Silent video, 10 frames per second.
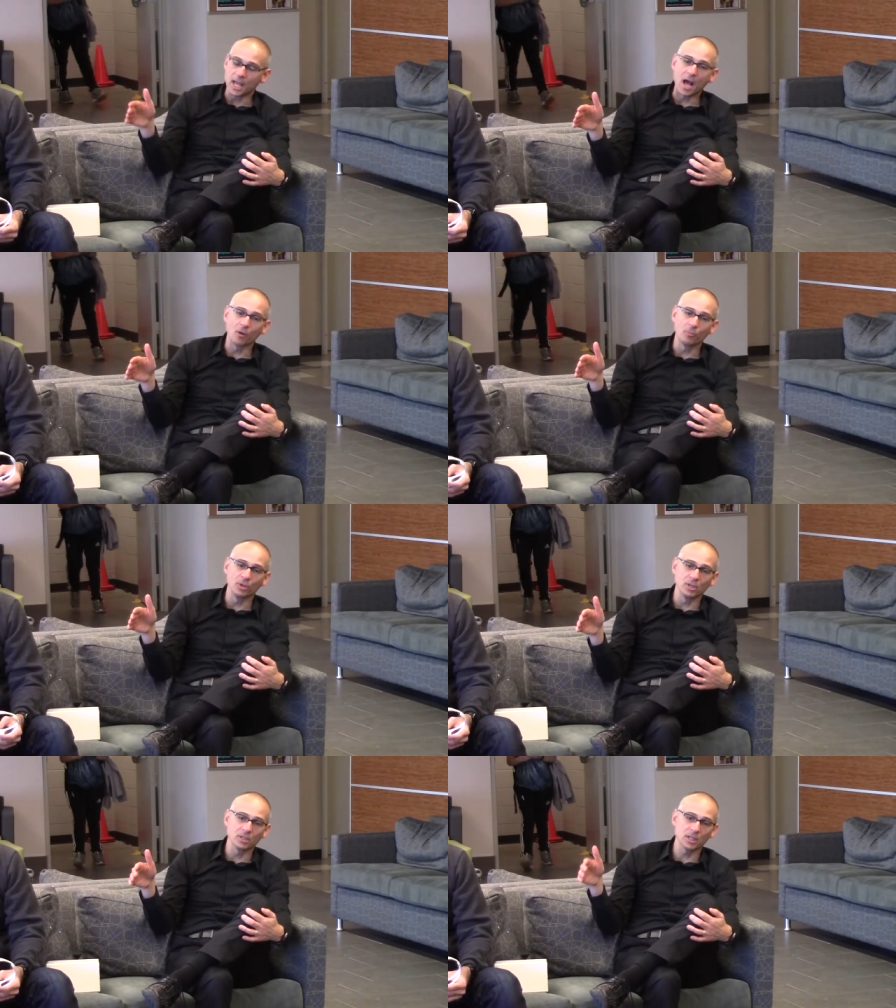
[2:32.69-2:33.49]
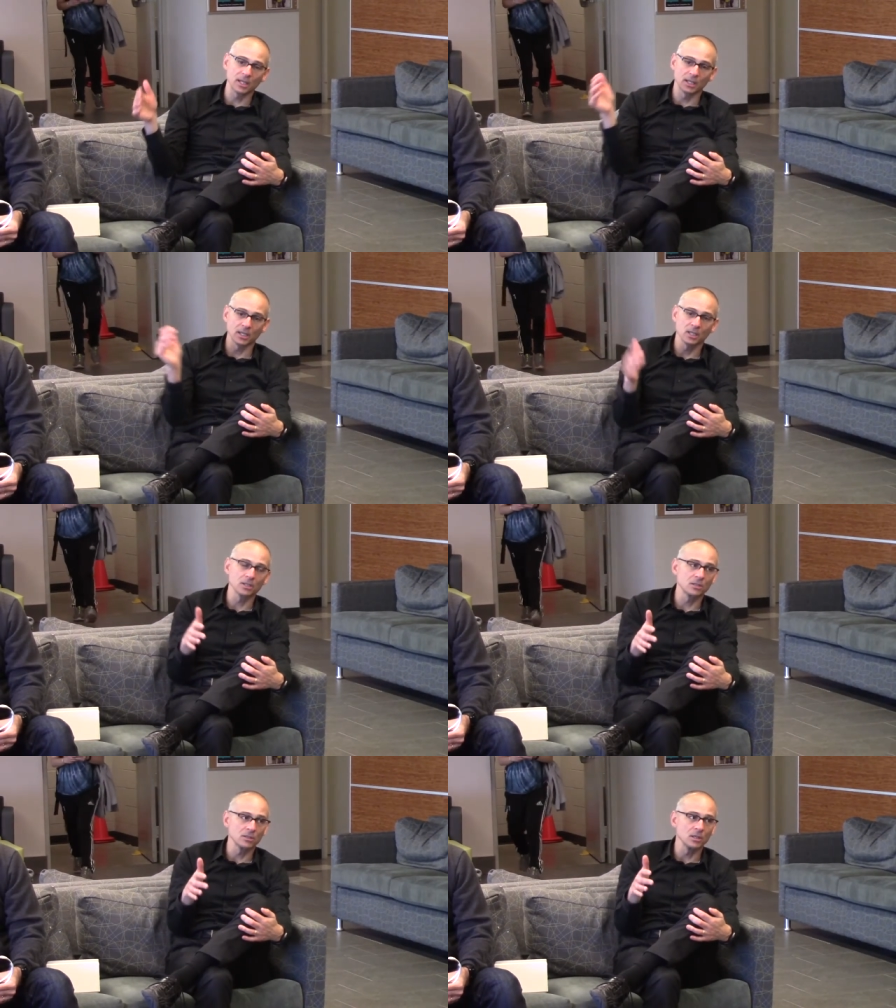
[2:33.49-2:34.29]
The creators are hoping the
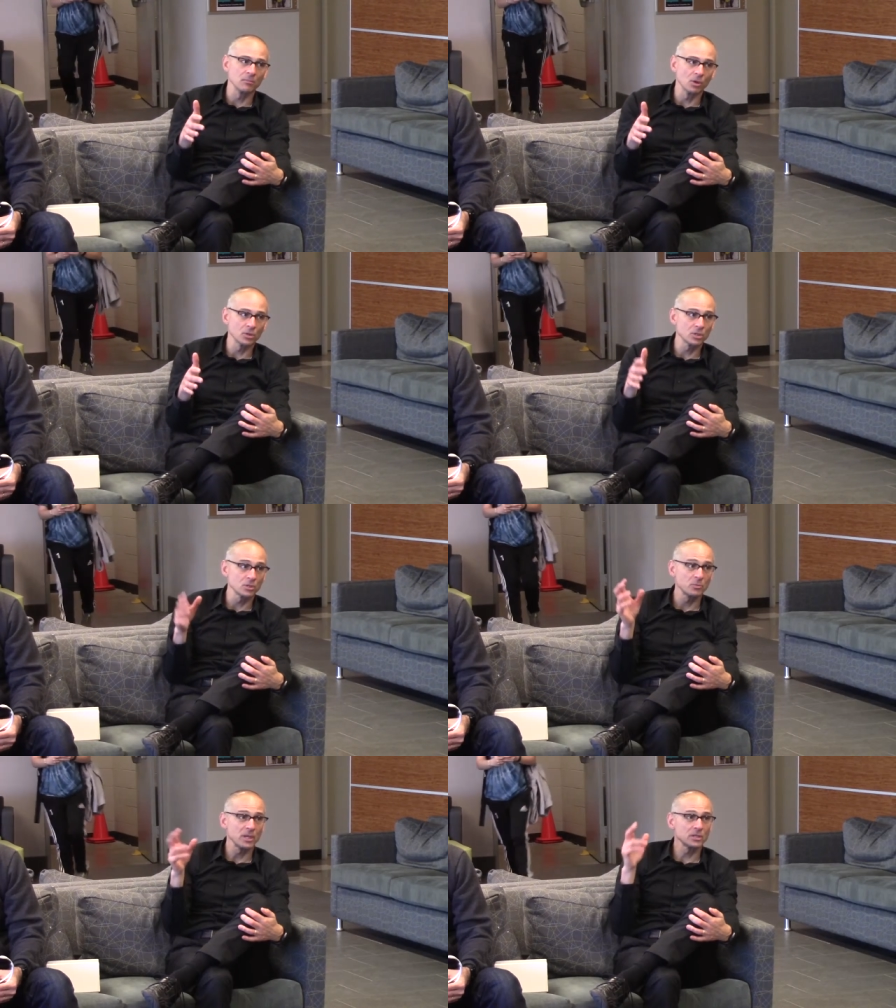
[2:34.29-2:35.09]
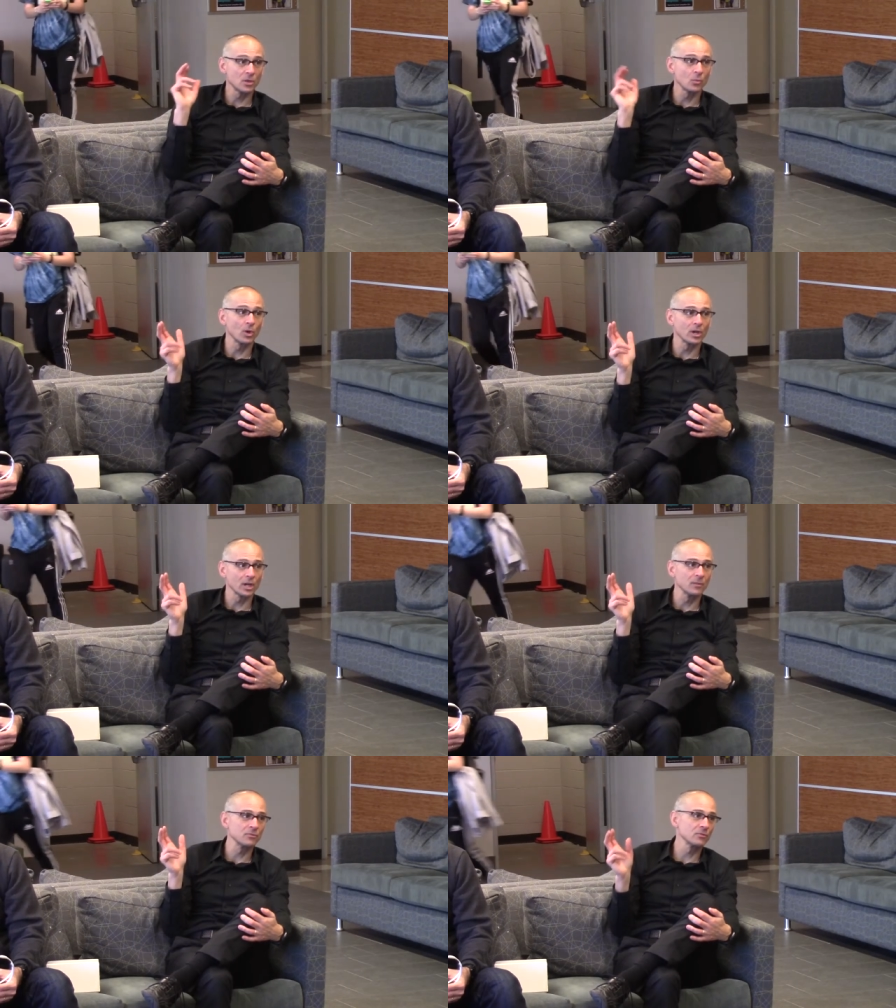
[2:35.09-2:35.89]
EEG shows to some
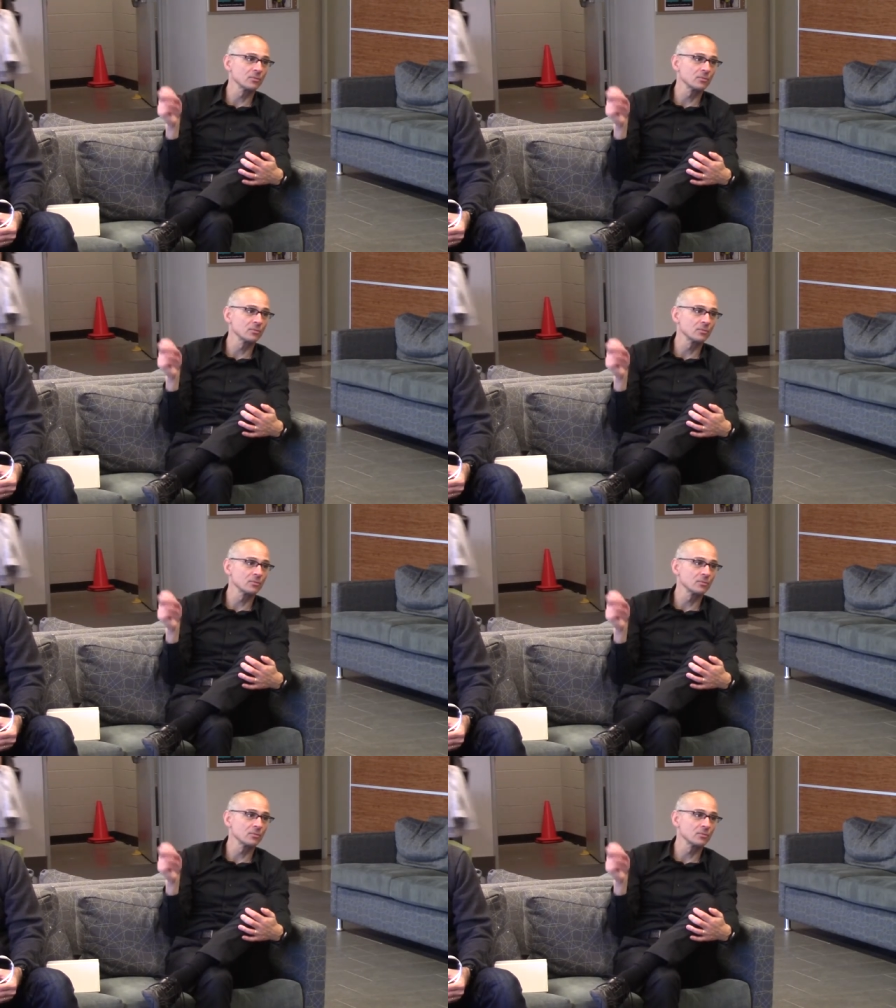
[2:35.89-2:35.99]
degree